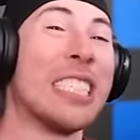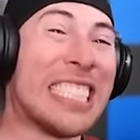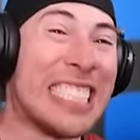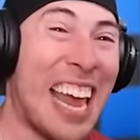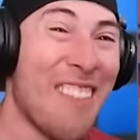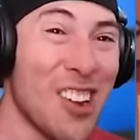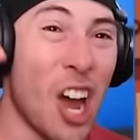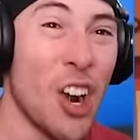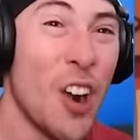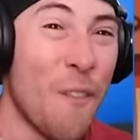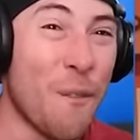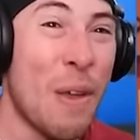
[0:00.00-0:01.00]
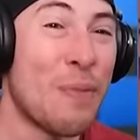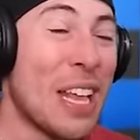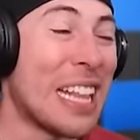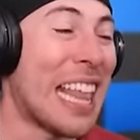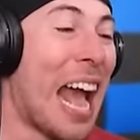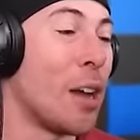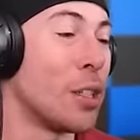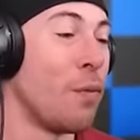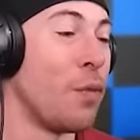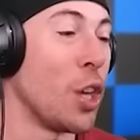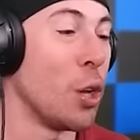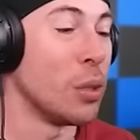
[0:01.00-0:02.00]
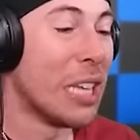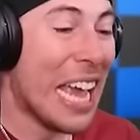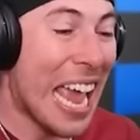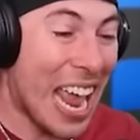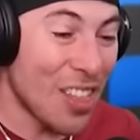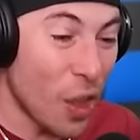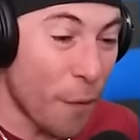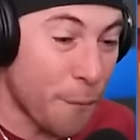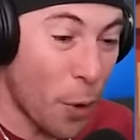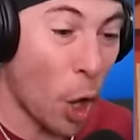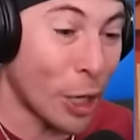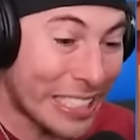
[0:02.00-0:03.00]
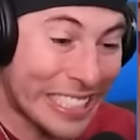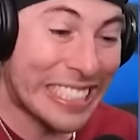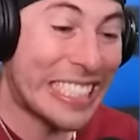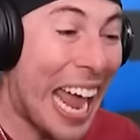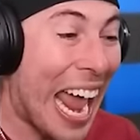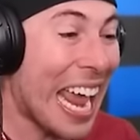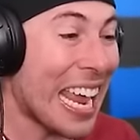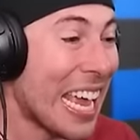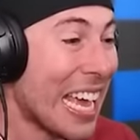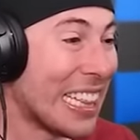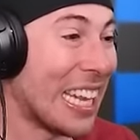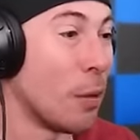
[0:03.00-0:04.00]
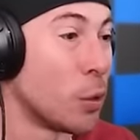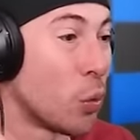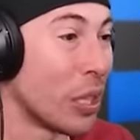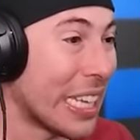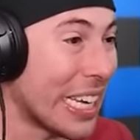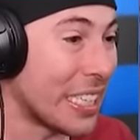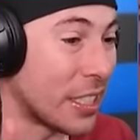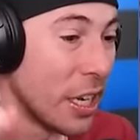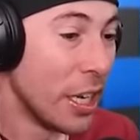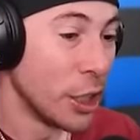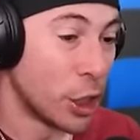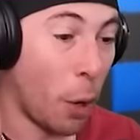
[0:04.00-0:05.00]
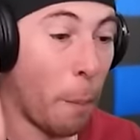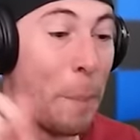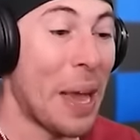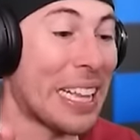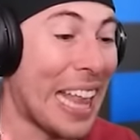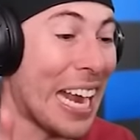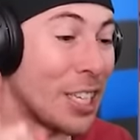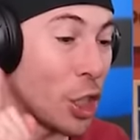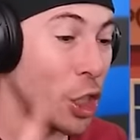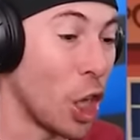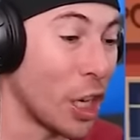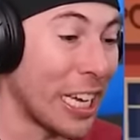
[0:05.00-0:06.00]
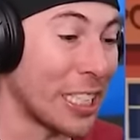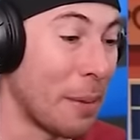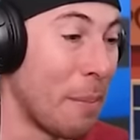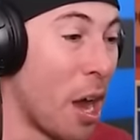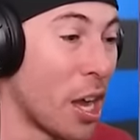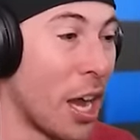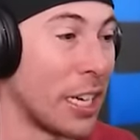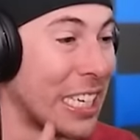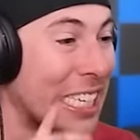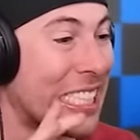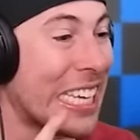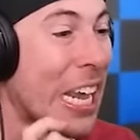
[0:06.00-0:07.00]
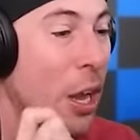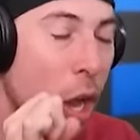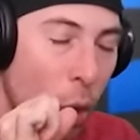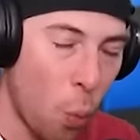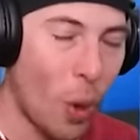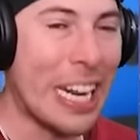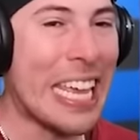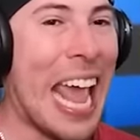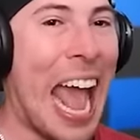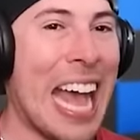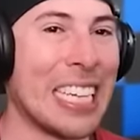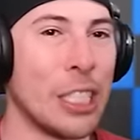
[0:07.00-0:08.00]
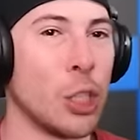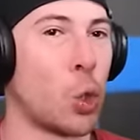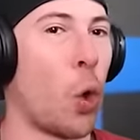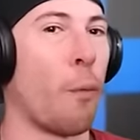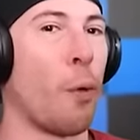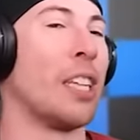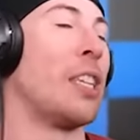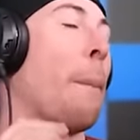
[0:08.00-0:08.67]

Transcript: 750,000 views in the first day that it was released. So big thanks to Cookies Among Us. Let's see what he has in store for us.